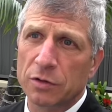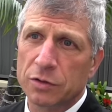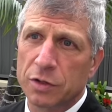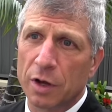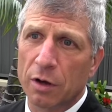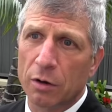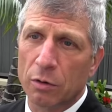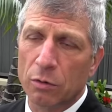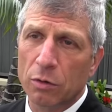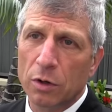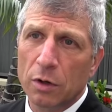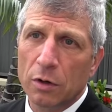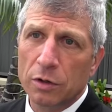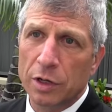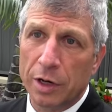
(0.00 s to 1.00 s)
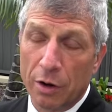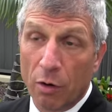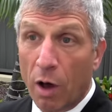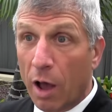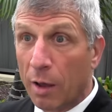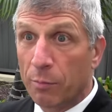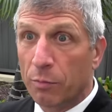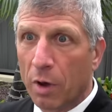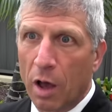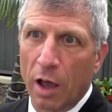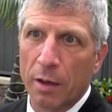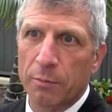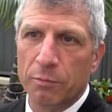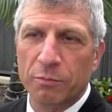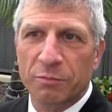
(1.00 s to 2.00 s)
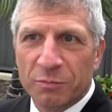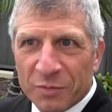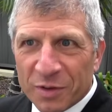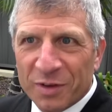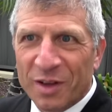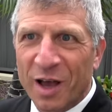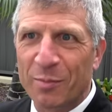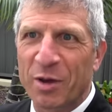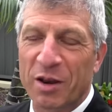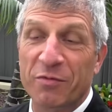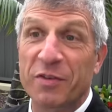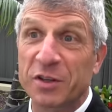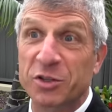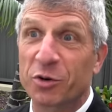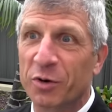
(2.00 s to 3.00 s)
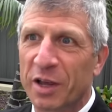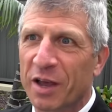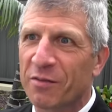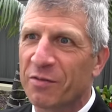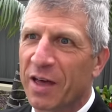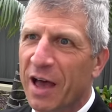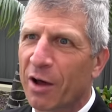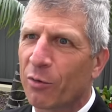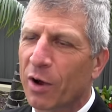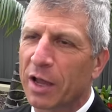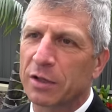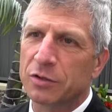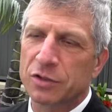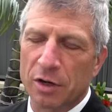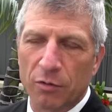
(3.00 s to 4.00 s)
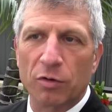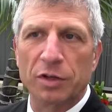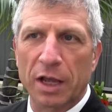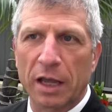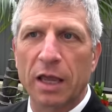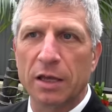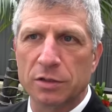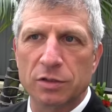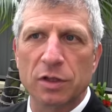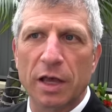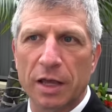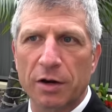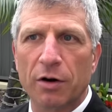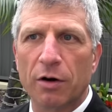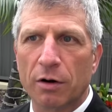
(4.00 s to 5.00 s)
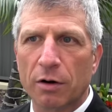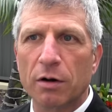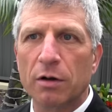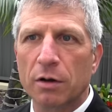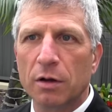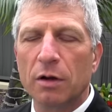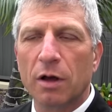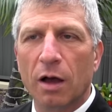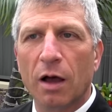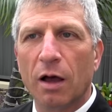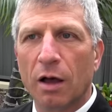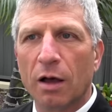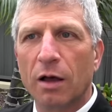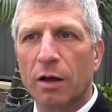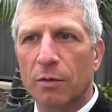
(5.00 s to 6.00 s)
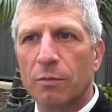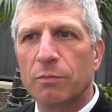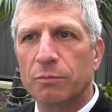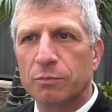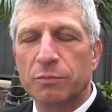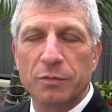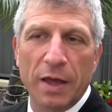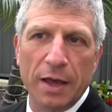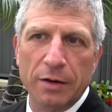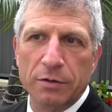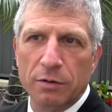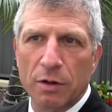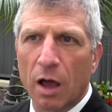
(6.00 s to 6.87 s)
So, you know, I'm a beneficiary of that, right? Several decades later, that